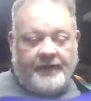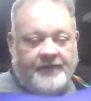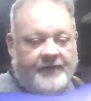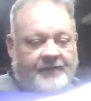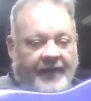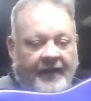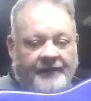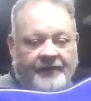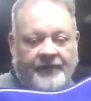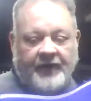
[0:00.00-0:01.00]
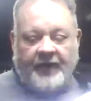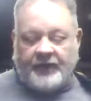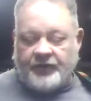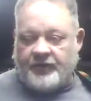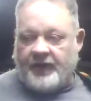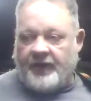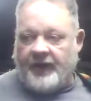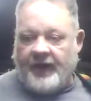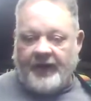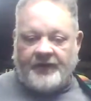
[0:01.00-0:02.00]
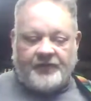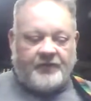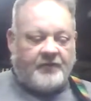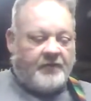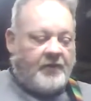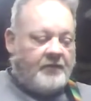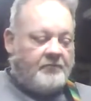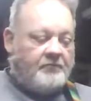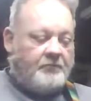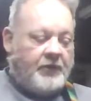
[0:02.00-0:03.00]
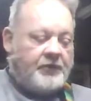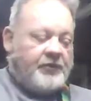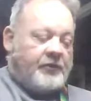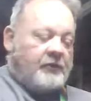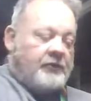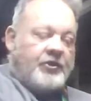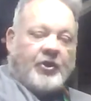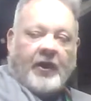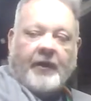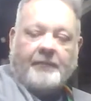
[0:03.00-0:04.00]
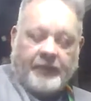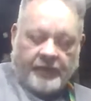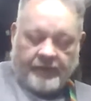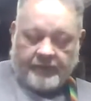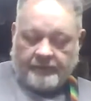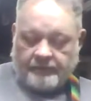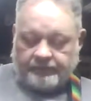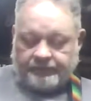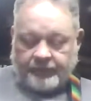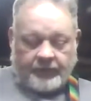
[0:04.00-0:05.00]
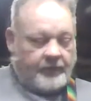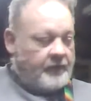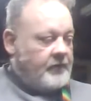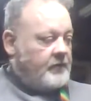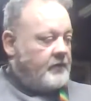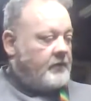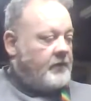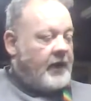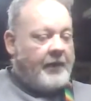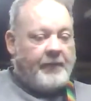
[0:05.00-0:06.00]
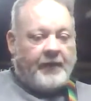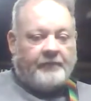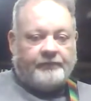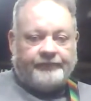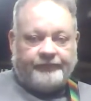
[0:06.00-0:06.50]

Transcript: things have such a nice musical chime to them. I mean,